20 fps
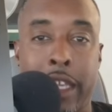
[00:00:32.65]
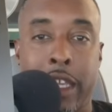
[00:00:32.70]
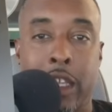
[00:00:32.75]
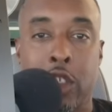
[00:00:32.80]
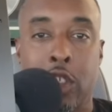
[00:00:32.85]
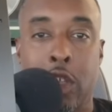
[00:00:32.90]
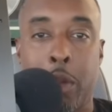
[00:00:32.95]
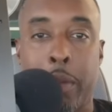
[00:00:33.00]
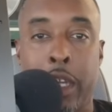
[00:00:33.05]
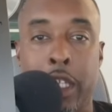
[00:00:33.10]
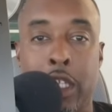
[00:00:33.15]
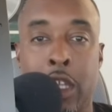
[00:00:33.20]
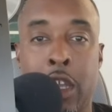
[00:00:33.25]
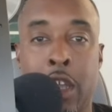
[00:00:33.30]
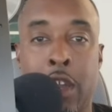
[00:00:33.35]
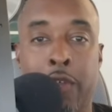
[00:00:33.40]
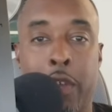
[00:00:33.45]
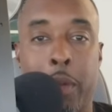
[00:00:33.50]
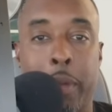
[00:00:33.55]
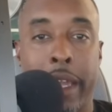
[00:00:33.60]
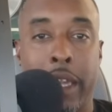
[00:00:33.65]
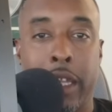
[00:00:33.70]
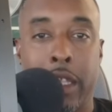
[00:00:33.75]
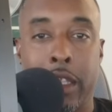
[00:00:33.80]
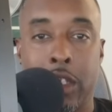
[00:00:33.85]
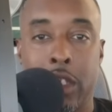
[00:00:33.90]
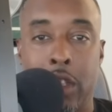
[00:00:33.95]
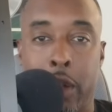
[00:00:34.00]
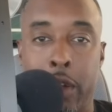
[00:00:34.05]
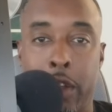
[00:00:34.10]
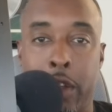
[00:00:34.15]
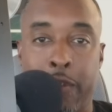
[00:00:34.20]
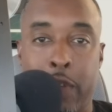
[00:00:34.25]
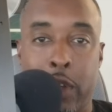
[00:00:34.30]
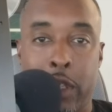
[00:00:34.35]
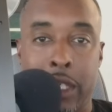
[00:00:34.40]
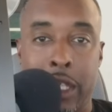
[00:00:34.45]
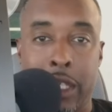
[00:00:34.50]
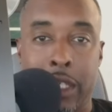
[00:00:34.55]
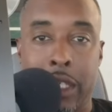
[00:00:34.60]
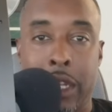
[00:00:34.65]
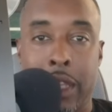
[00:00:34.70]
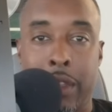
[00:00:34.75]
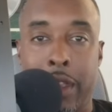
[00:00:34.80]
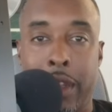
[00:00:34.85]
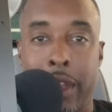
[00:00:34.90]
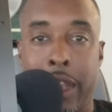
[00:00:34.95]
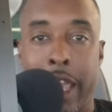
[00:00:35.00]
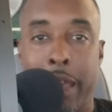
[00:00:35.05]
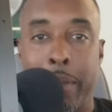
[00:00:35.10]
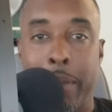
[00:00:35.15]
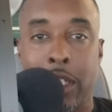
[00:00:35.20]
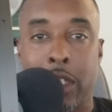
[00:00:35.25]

Thank you so much for making the show your first listen of the day.